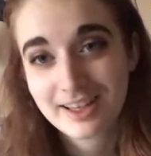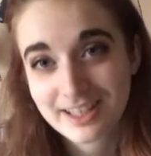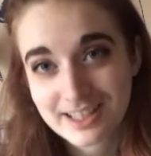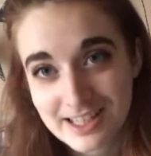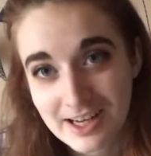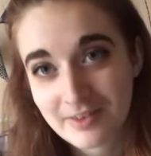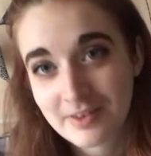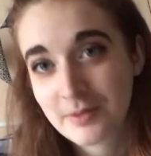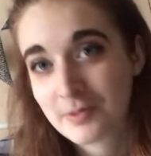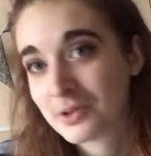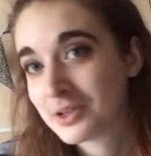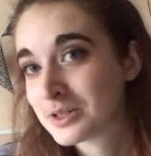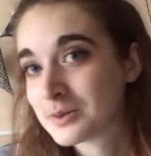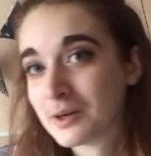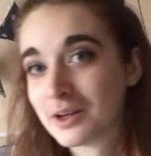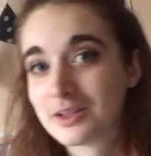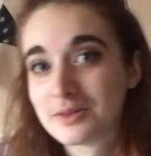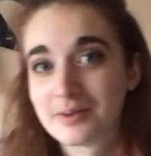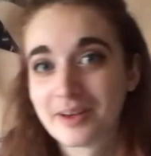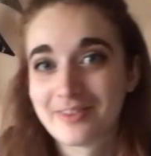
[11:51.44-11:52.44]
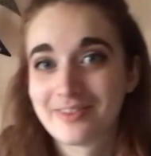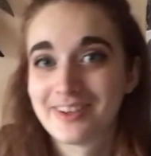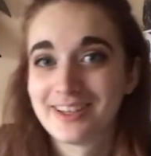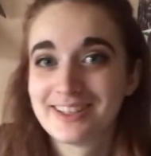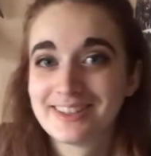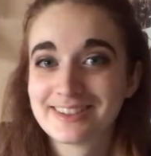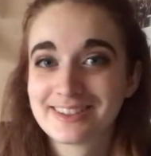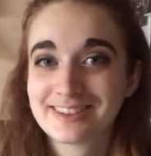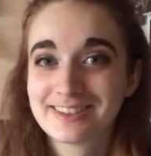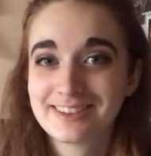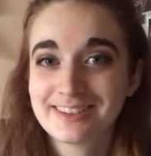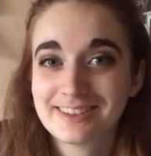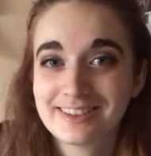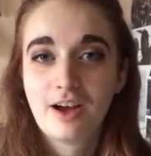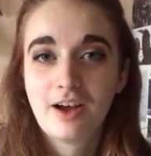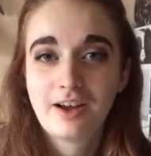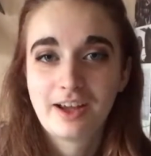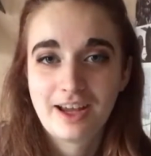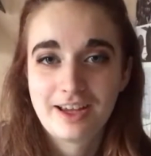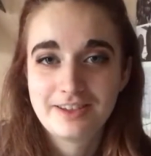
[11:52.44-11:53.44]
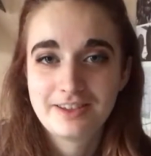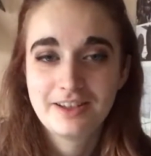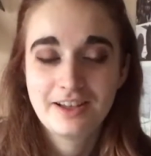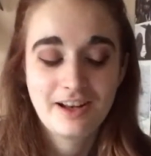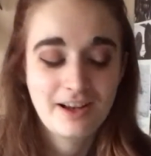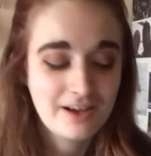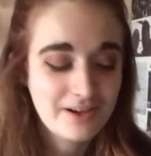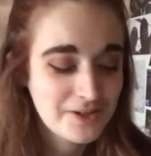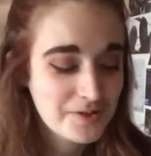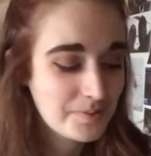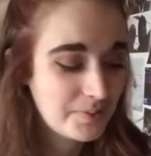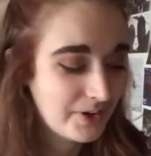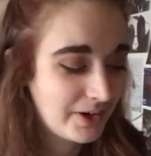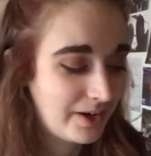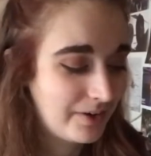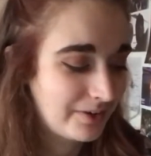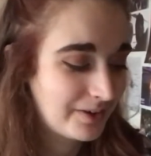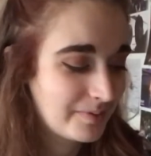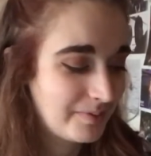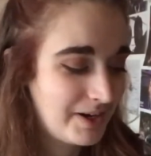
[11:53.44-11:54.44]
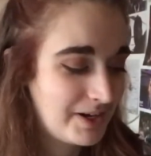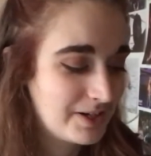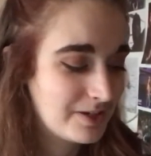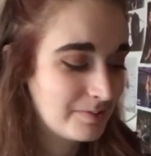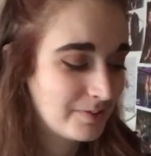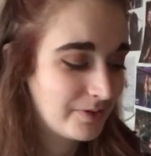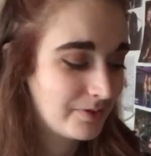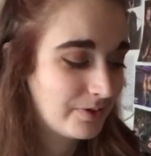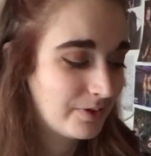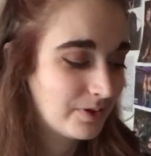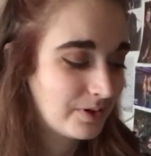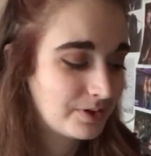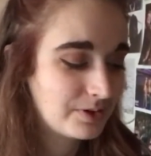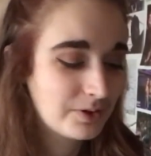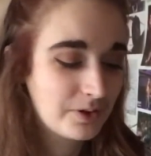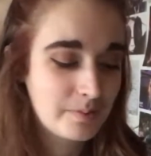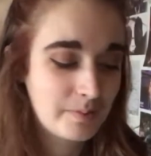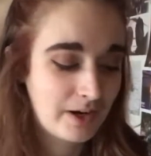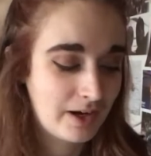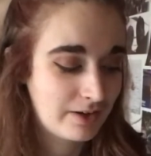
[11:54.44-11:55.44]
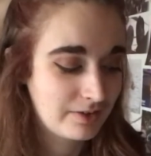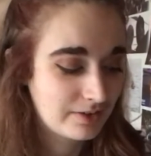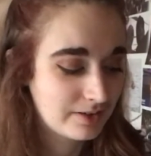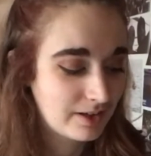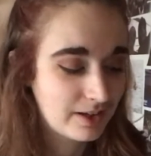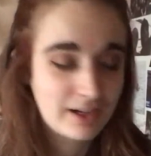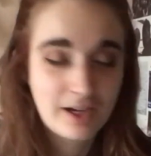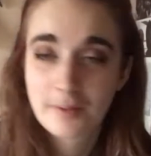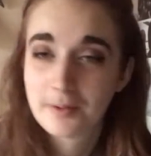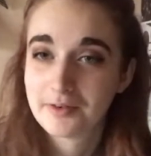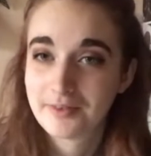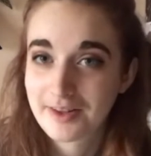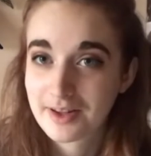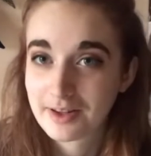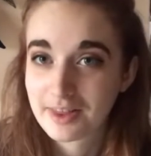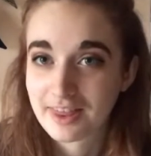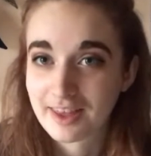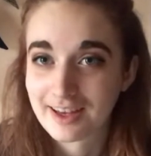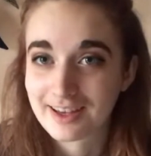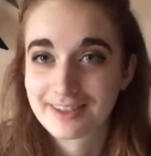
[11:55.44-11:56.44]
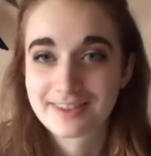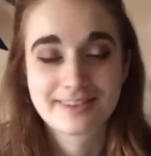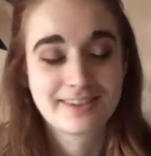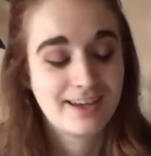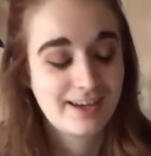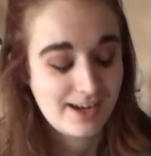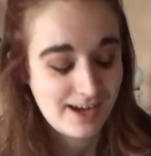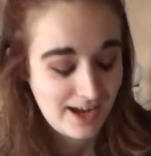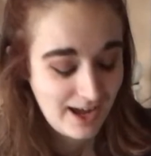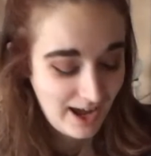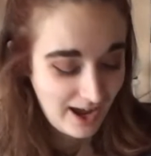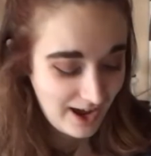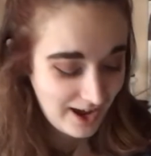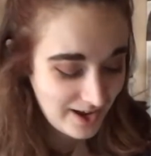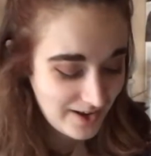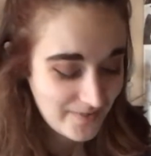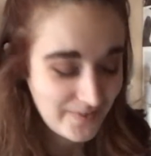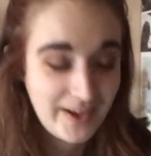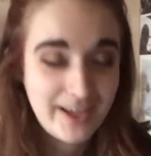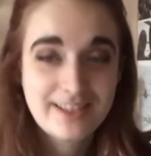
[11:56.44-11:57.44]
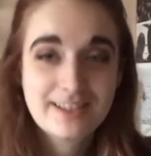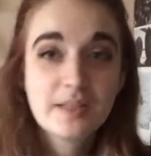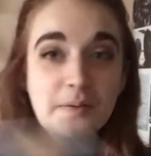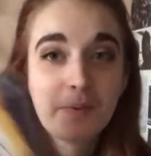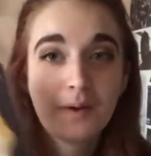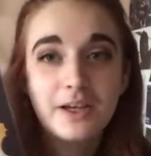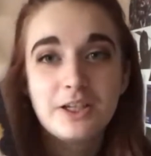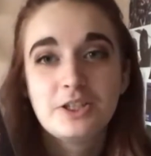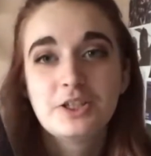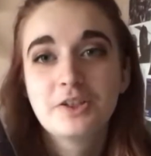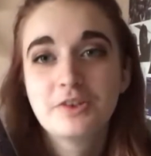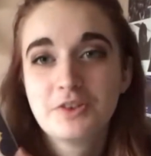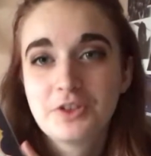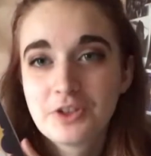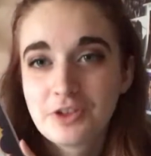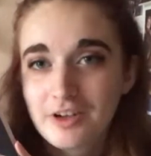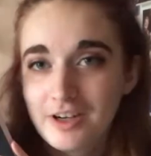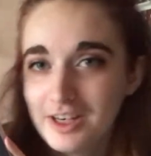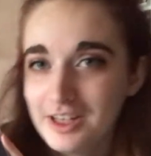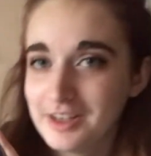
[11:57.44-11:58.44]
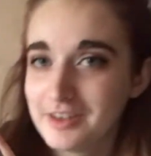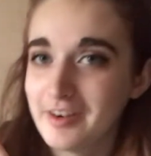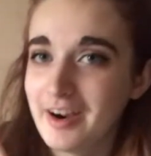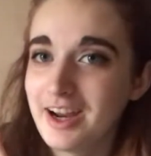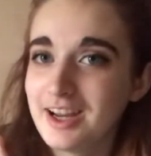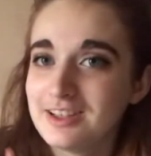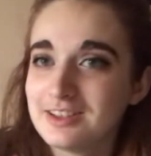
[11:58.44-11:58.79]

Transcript: Definitely brought a smile to my face. Okay, so the last book I'm going to mention before talking about a couple of other things is The Picture of Dorian Gray.